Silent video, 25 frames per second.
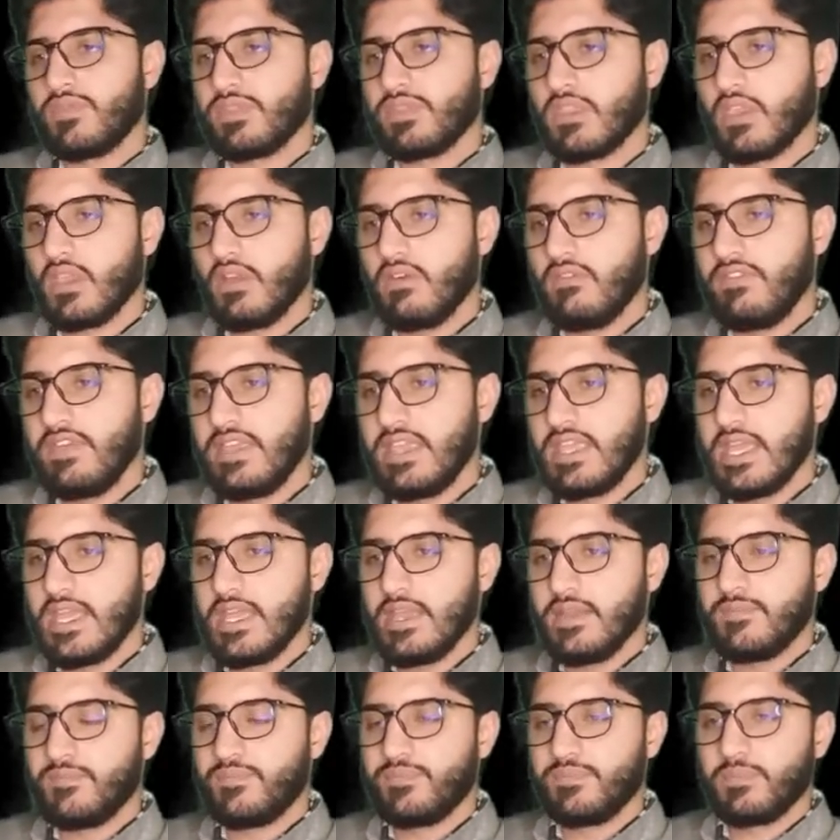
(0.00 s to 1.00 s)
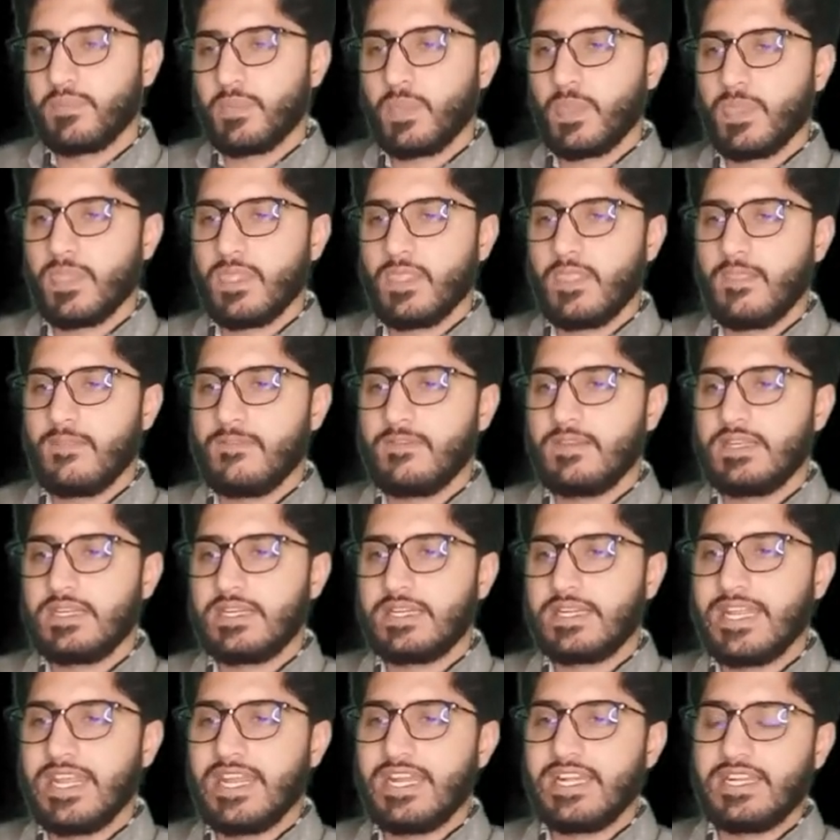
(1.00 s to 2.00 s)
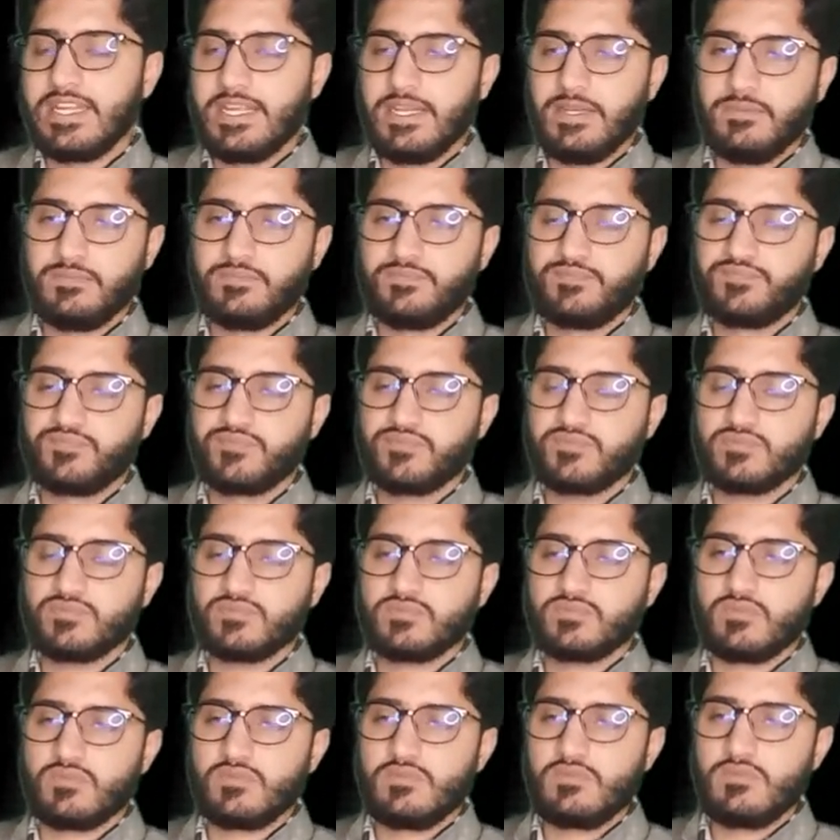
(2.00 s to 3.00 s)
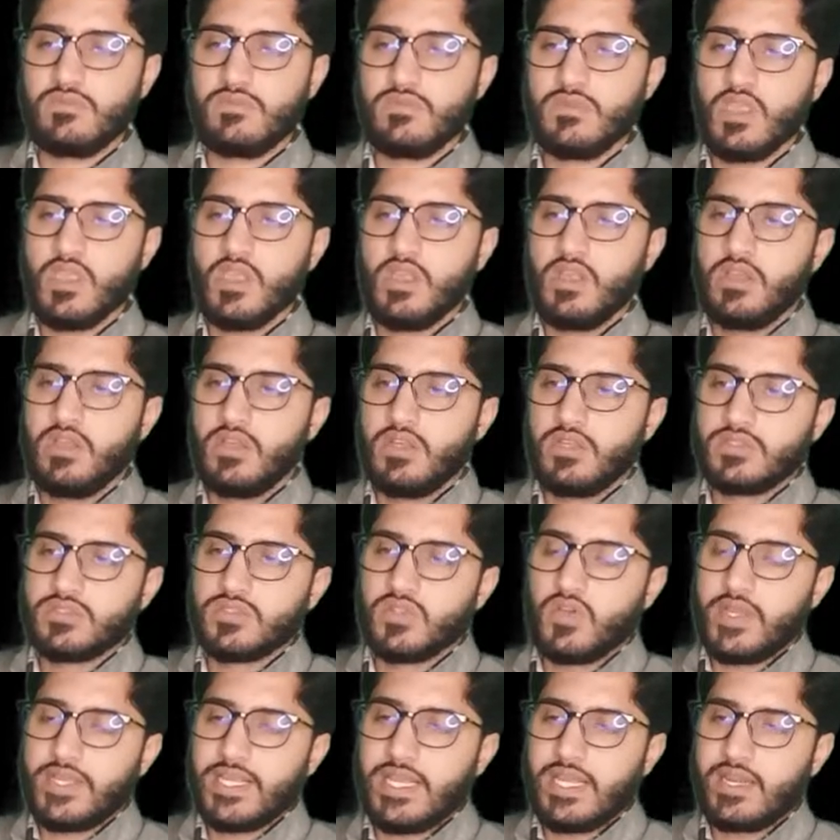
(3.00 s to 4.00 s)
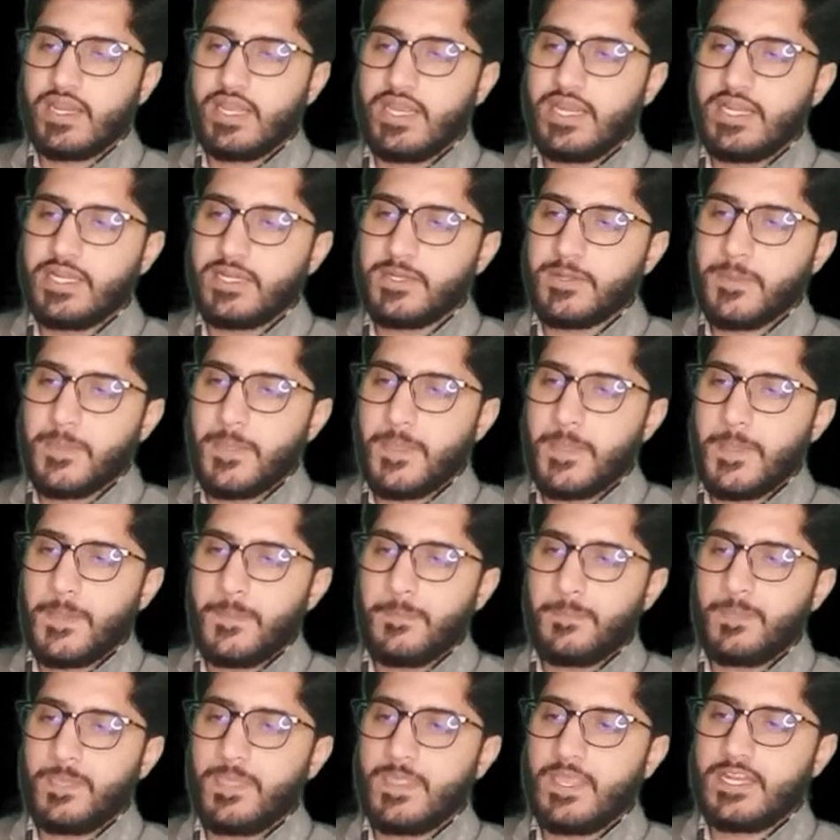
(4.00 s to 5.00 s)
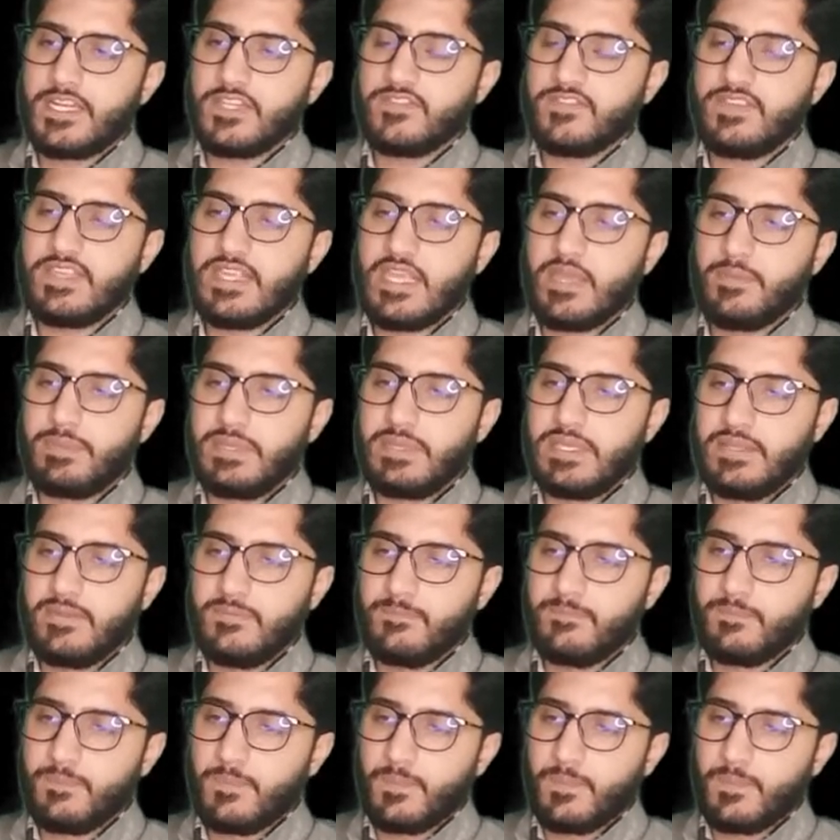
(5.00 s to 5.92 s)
VA 10 10. So I can write it is VAB.